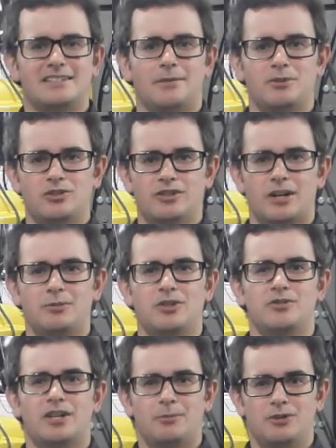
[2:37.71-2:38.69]

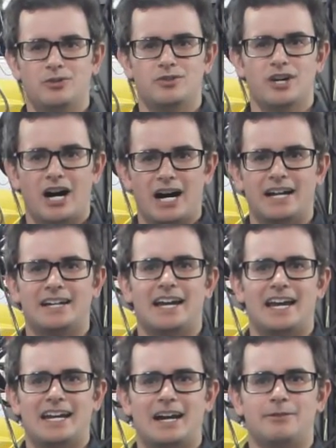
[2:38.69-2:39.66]

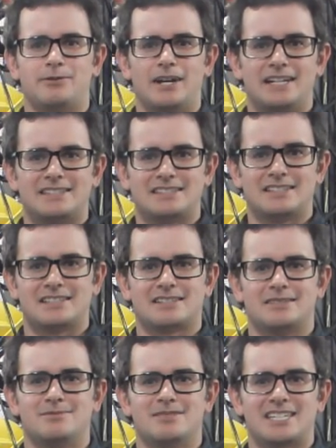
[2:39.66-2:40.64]

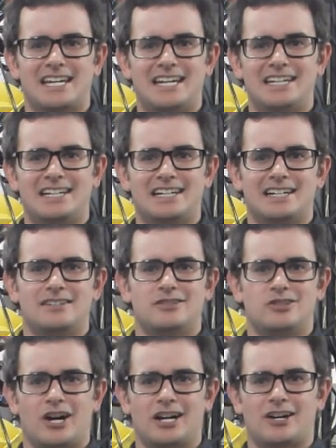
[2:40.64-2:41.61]

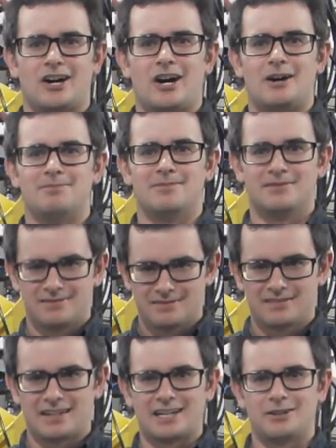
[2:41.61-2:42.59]
www.afasystemsinc.com.
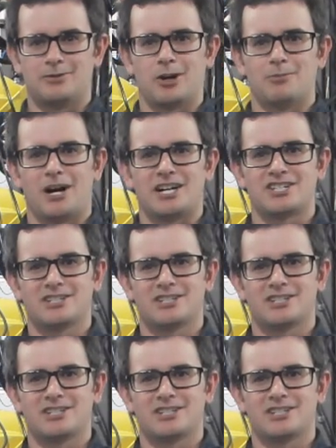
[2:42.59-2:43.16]
Thank you very much.